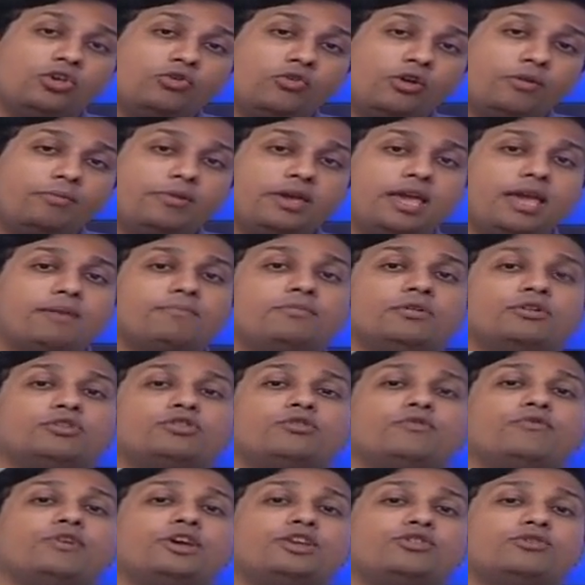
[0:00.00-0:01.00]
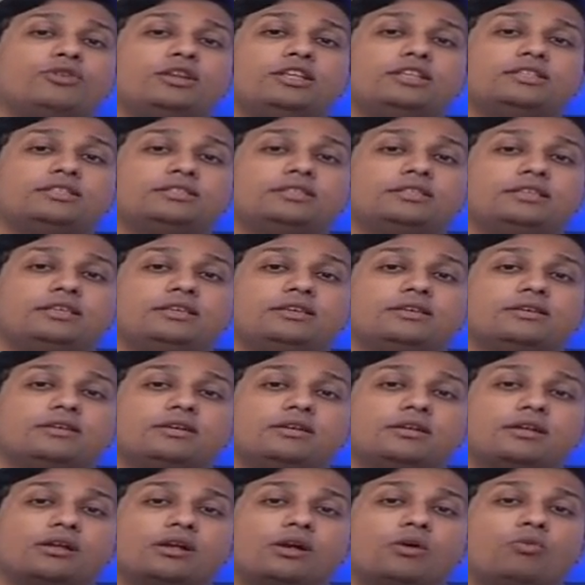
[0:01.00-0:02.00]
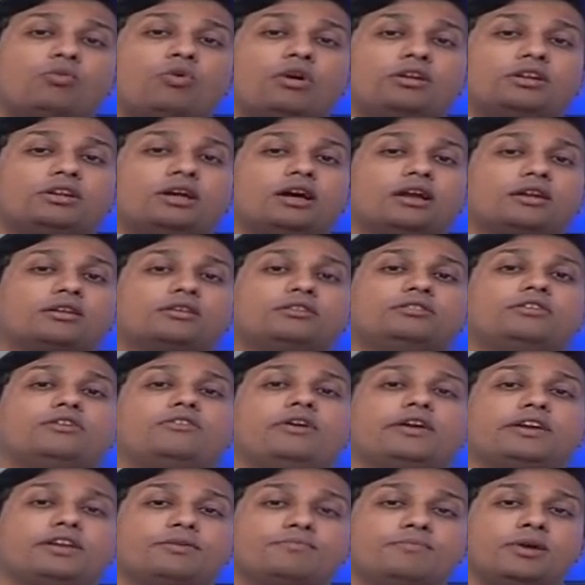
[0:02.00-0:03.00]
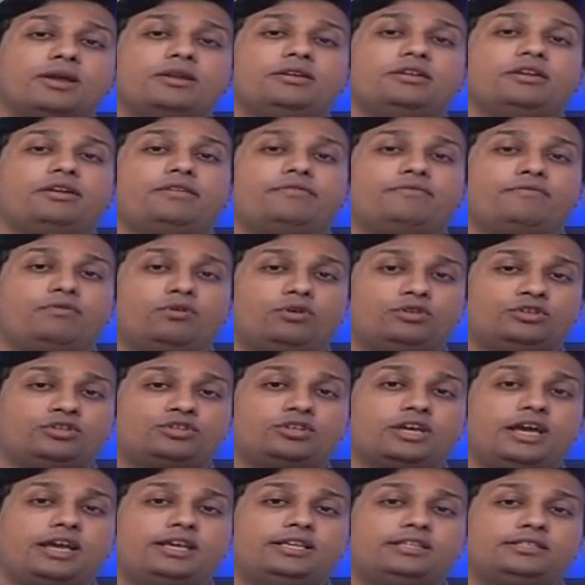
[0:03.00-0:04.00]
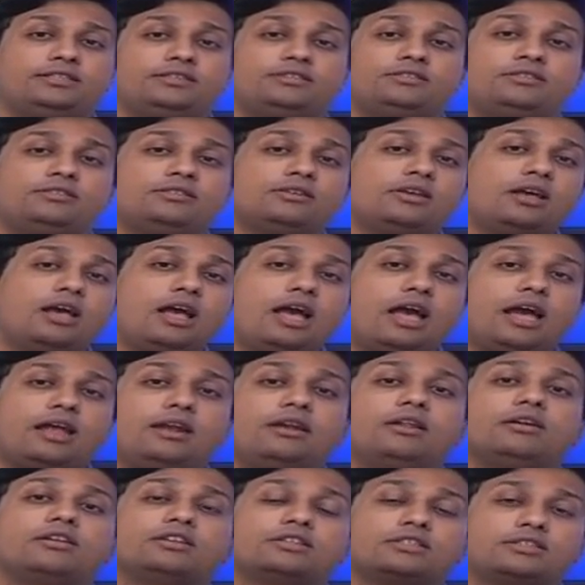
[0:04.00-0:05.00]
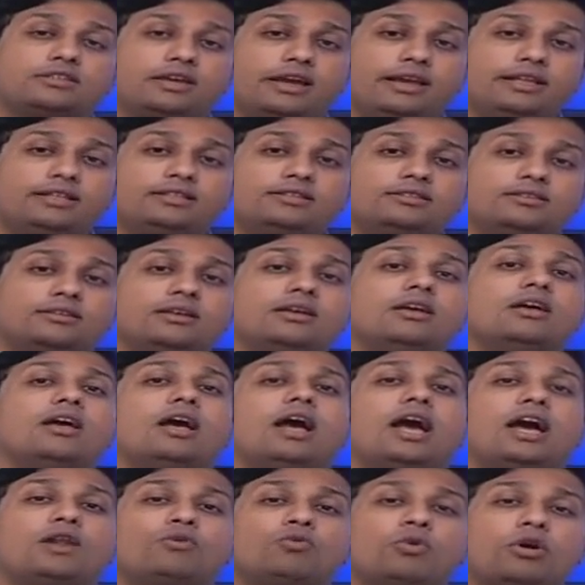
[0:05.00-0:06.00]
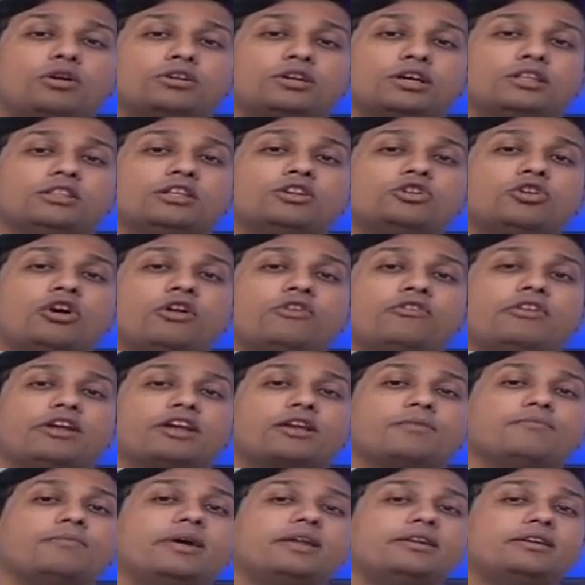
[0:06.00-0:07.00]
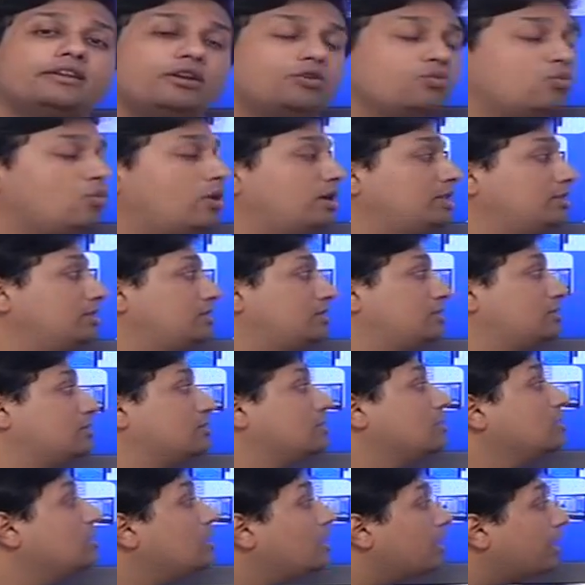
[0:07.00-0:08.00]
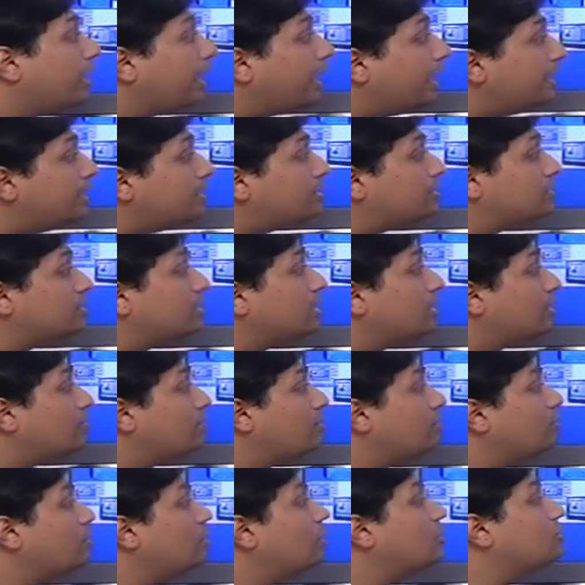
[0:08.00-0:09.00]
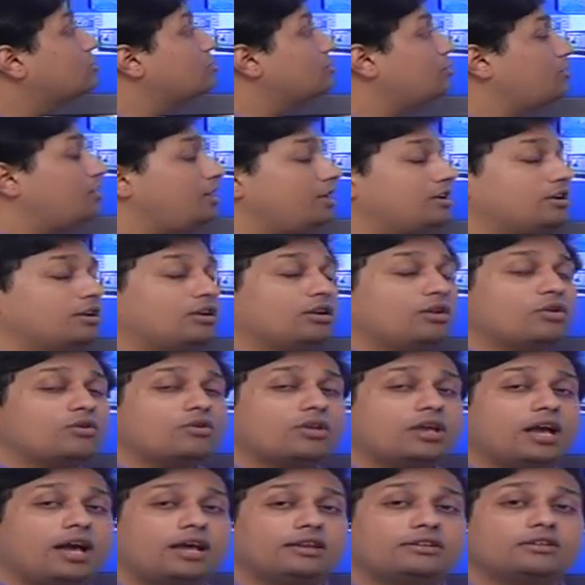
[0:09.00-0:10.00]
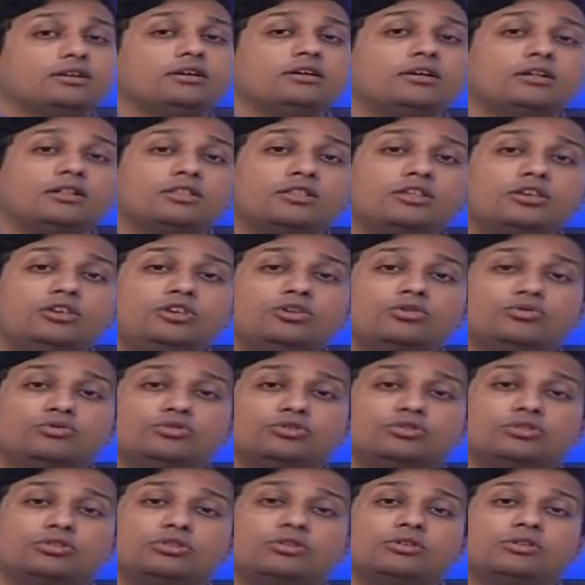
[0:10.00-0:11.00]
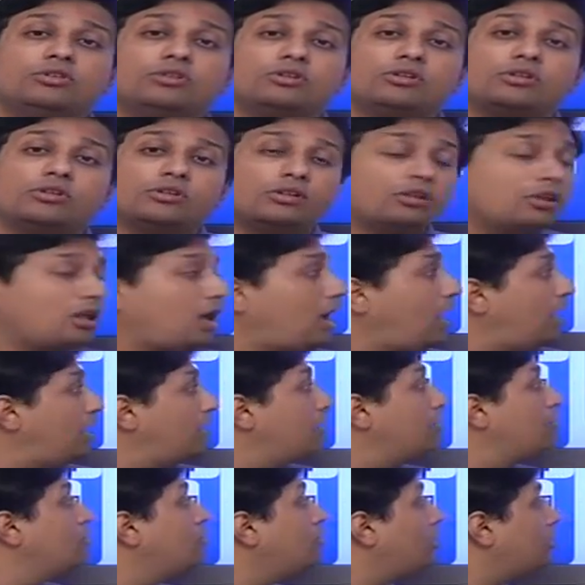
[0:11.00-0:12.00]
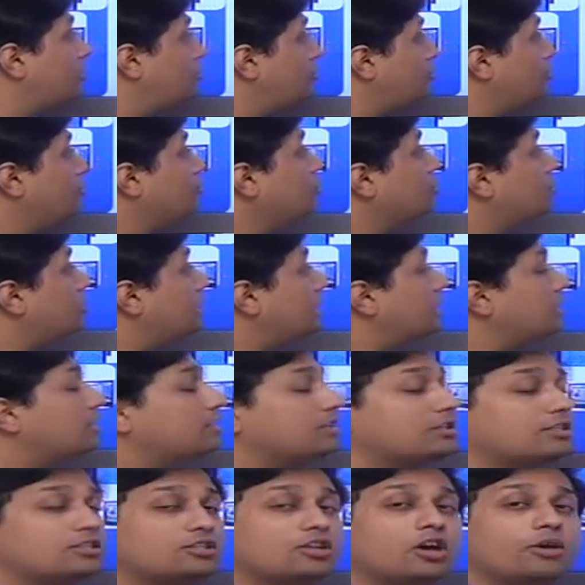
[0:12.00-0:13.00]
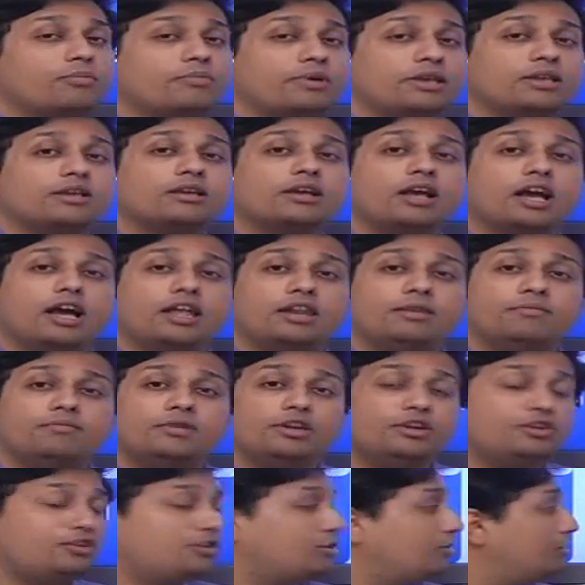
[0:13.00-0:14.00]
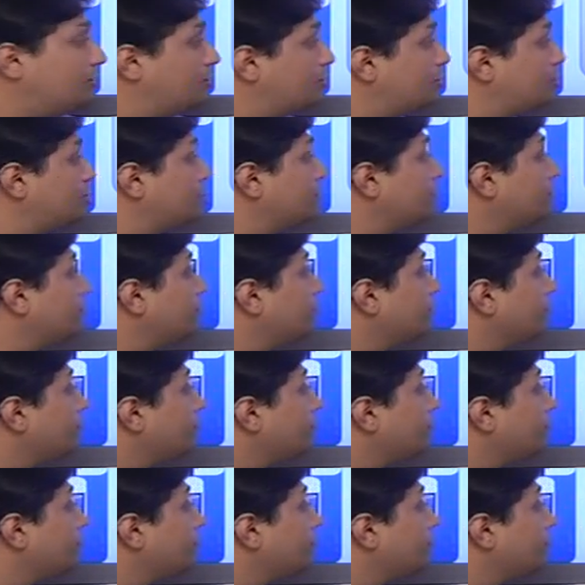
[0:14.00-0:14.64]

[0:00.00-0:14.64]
You will be able to visually see what are the recommended font sizes and styles and what are the non-recommended ones. Hence, we will also take a look at the use and not using disturbing animations.